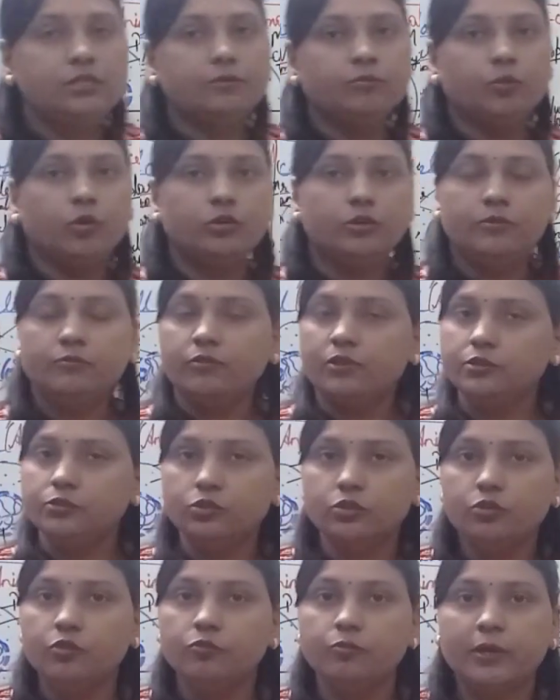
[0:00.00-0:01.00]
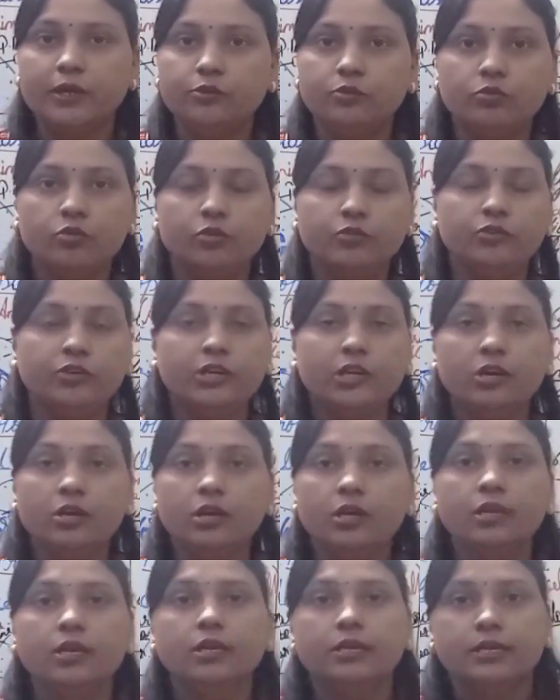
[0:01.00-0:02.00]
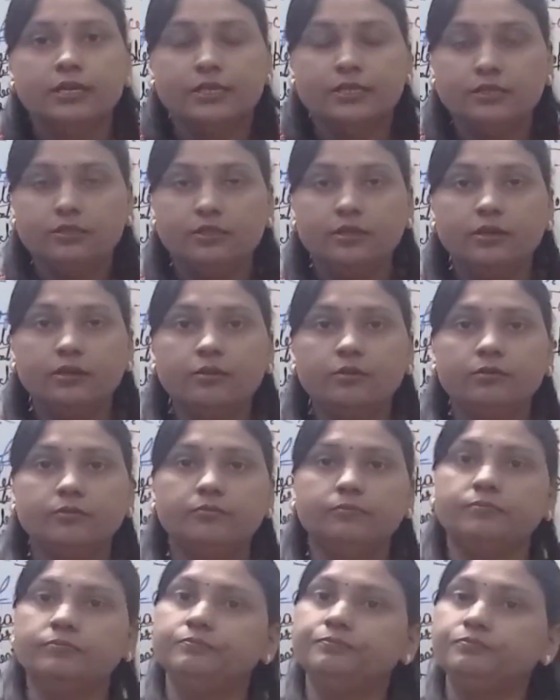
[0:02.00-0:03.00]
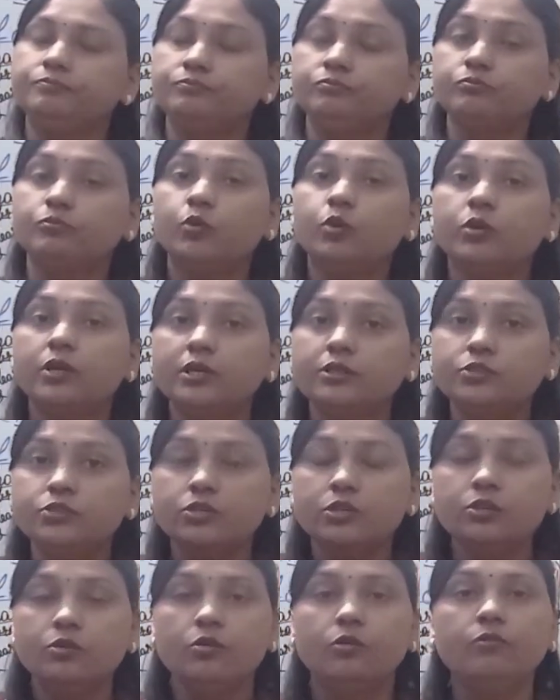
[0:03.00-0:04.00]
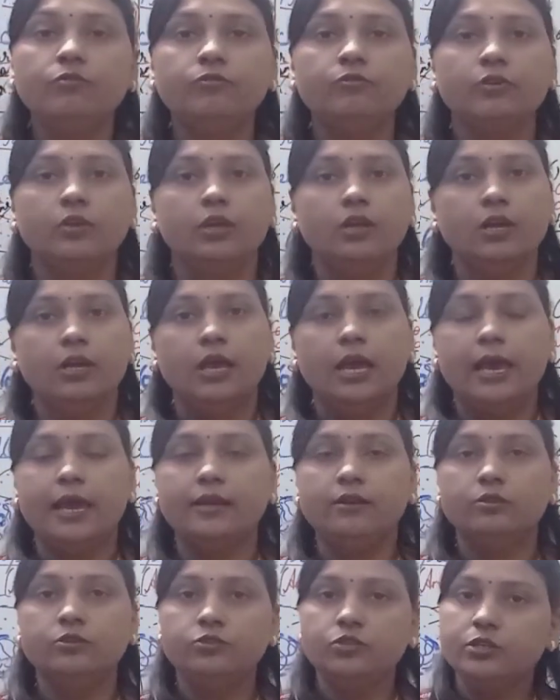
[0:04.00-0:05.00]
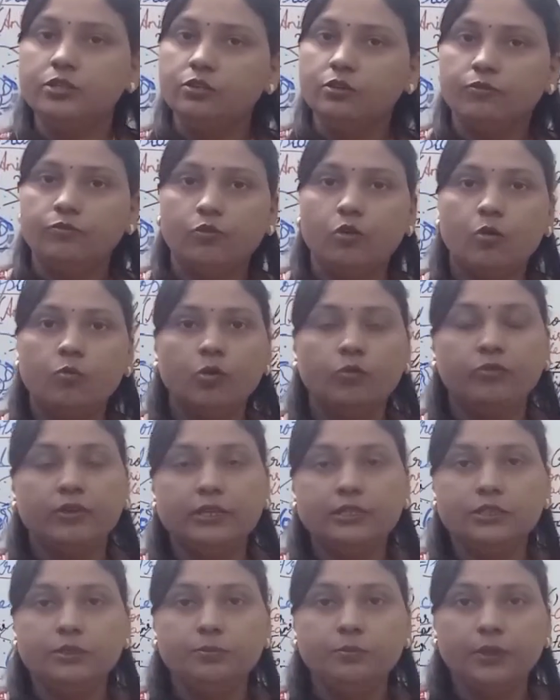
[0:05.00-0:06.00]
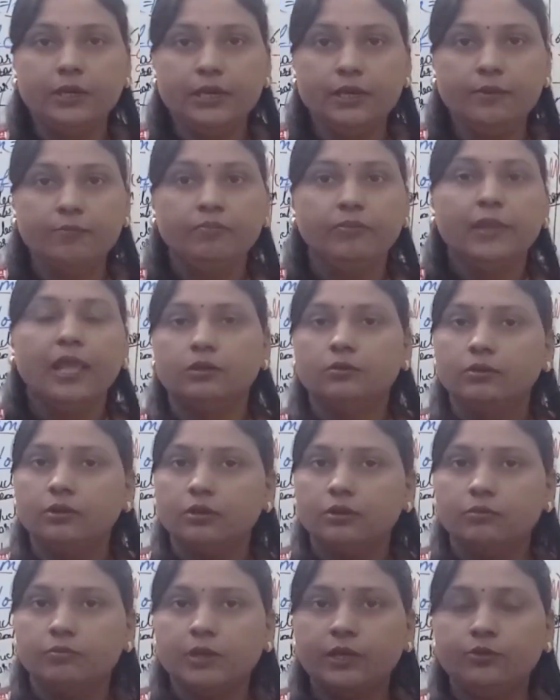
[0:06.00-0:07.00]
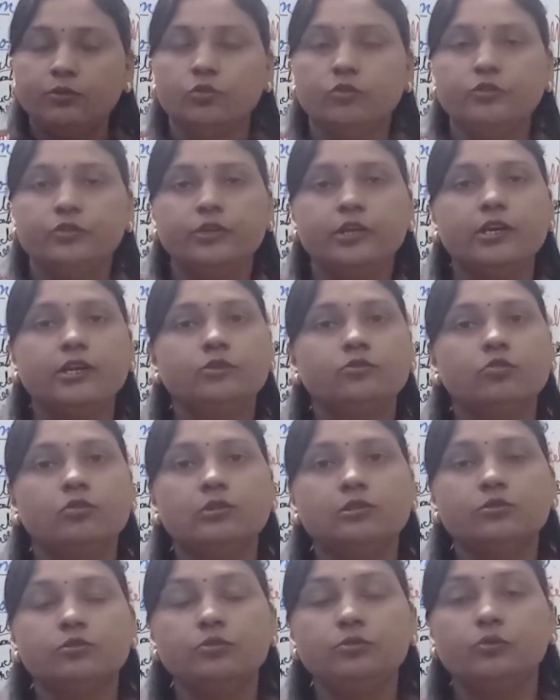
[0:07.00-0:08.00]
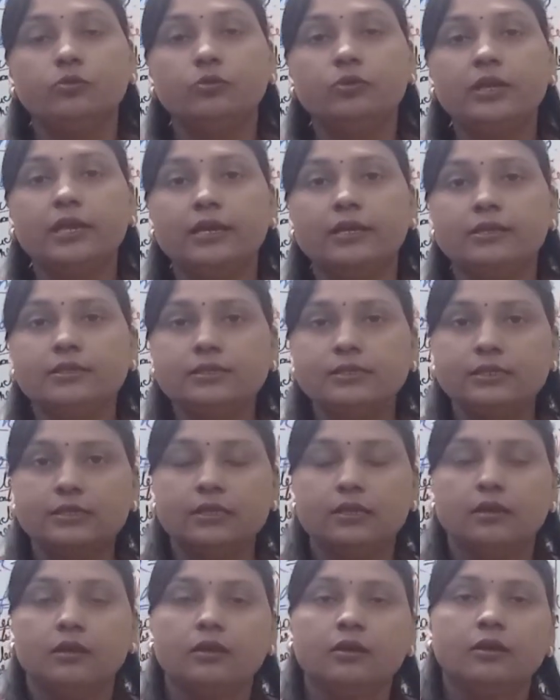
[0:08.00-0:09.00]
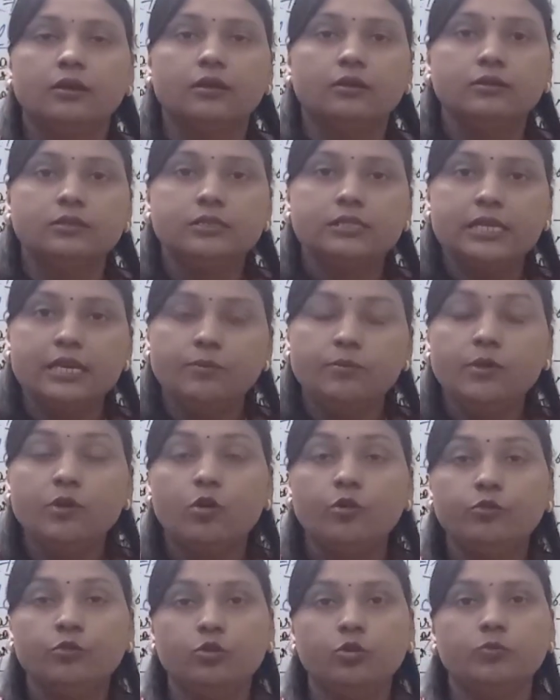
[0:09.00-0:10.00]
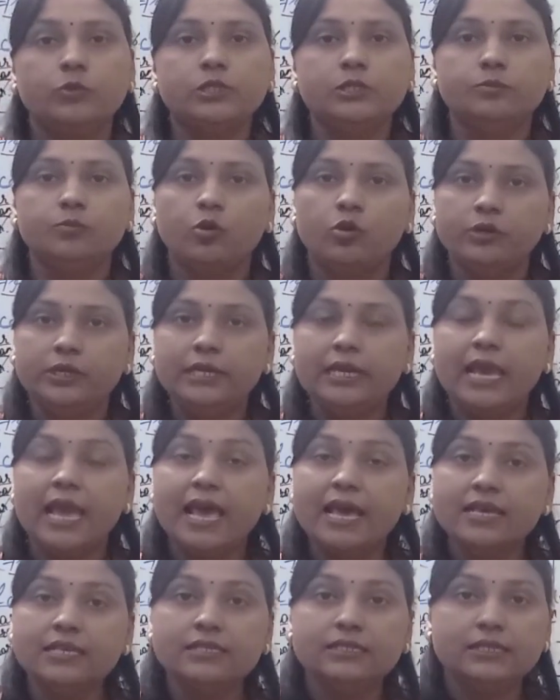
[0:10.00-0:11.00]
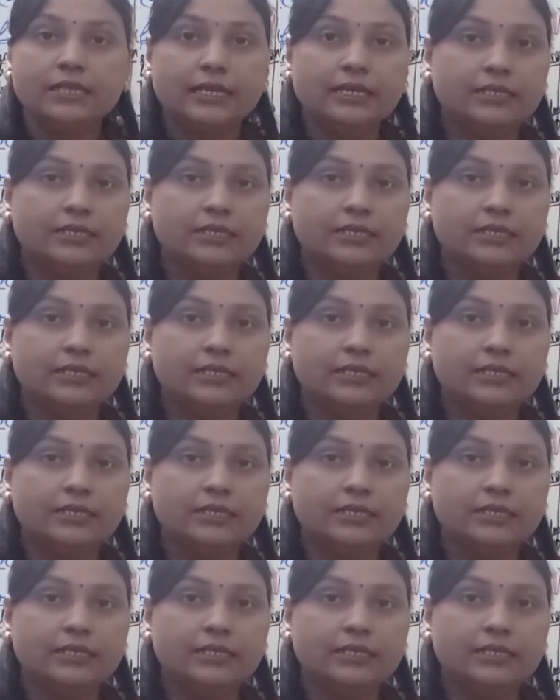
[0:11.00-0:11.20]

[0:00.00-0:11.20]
important function of mitochondria is the production of energy in the form of ATP. Mitochondria is also known as semi-autonomous body, as